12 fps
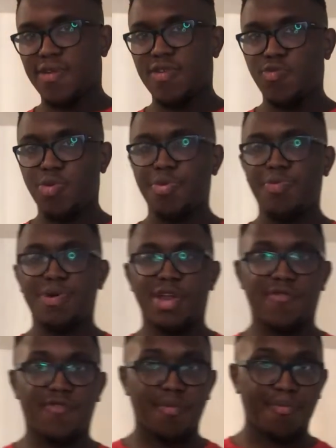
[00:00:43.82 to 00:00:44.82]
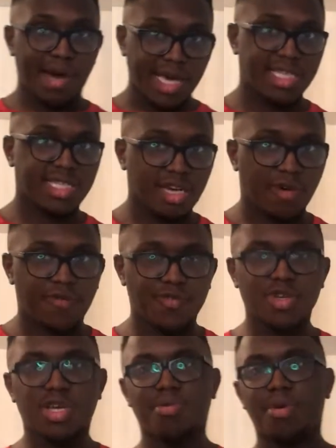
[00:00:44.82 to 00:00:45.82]
it would be better for myself
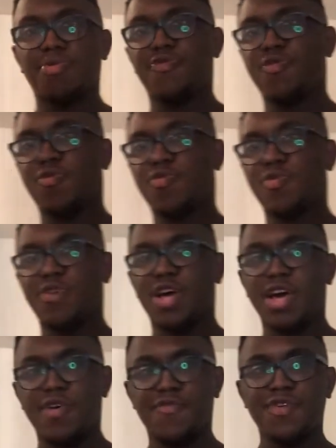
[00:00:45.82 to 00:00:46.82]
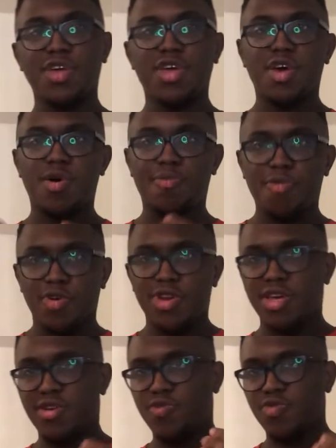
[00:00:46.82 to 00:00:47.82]
to come up with a healthy
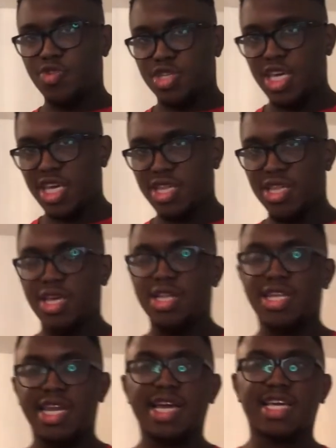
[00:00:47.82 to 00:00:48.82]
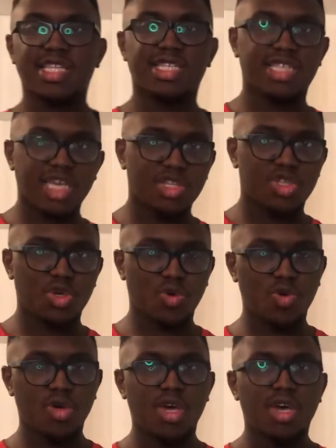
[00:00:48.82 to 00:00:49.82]
morning routine that I can stick
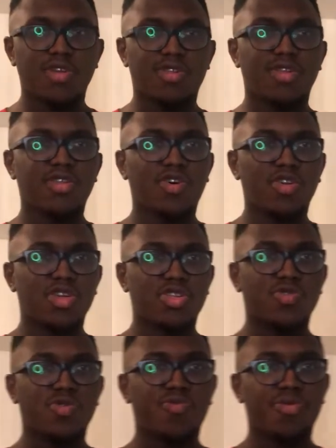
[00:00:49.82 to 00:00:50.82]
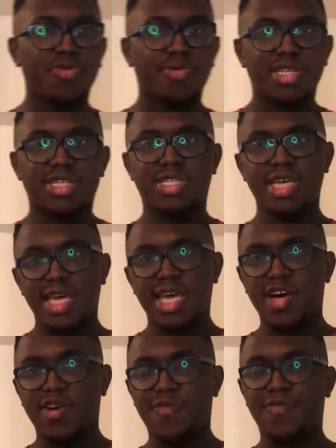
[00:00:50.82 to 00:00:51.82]
to in order to pretty much stay
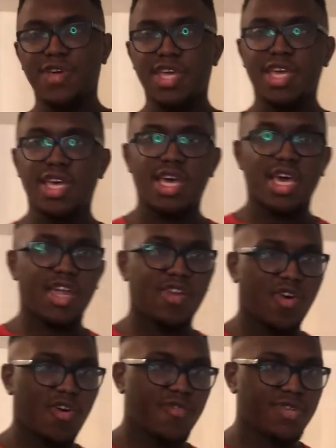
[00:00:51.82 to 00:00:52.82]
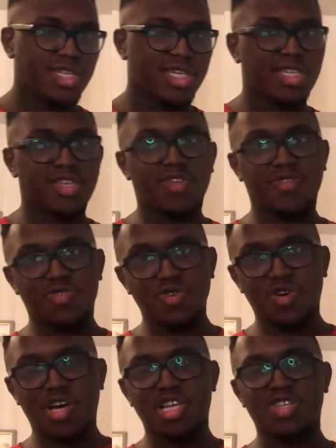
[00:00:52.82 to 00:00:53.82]
healthy. And obviously, as
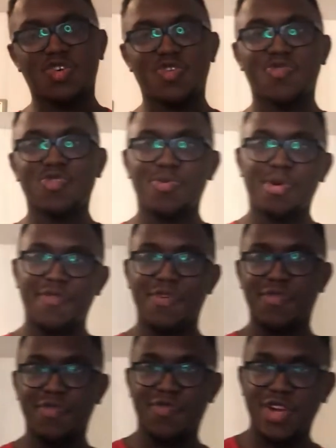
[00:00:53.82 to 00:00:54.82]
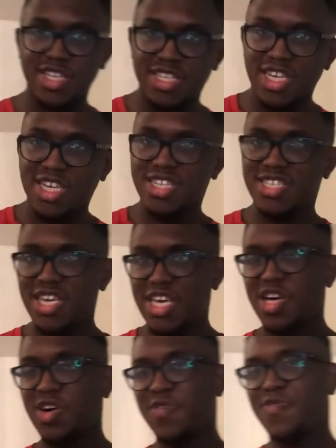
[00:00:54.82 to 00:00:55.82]
you guys all know my favorite phrase,
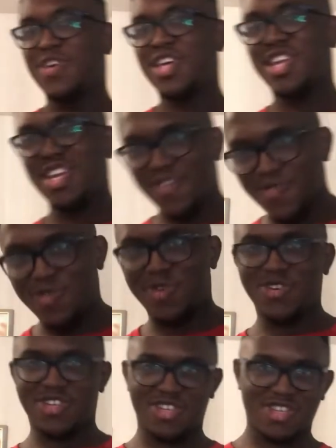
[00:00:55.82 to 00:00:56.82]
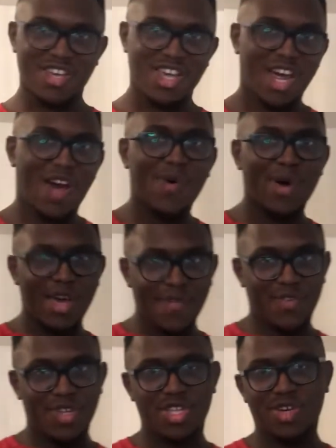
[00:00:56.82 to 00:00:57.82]
stay healthy and live longer.
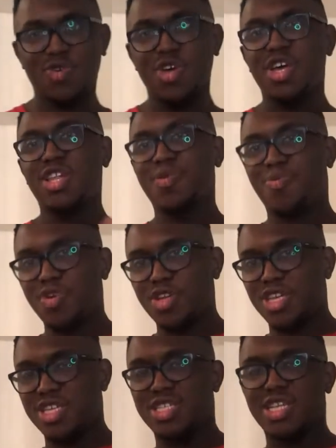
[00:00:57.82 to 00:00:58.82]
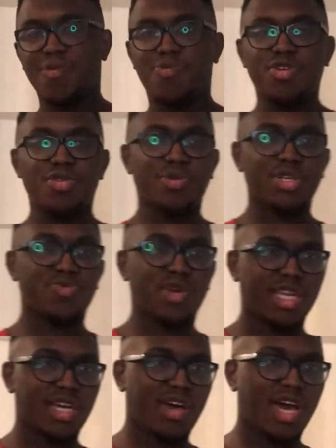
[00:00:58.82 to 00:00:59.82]
However though, the point is that pretty much
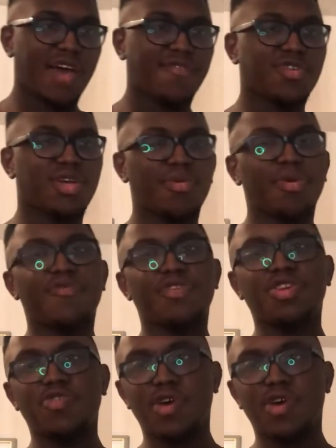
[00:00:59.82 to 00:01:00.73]
right now I have to come up with a